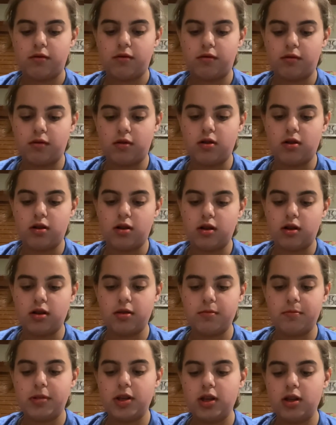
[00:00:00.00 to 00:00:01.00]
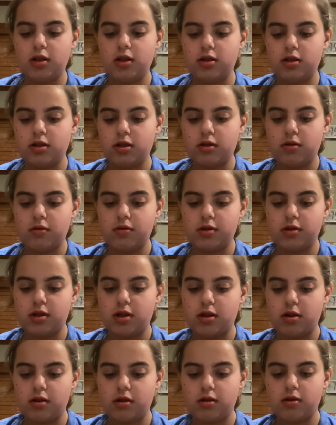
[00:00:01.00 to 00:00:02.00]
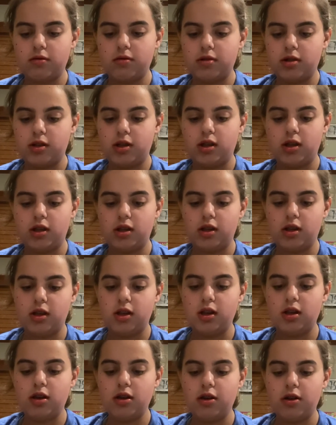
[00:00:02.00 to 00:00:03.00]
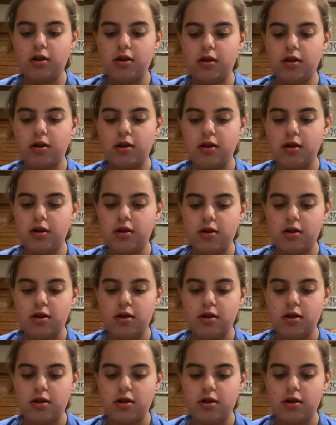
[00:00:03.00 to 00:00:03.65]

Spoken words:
Long piece goes there. It goes here.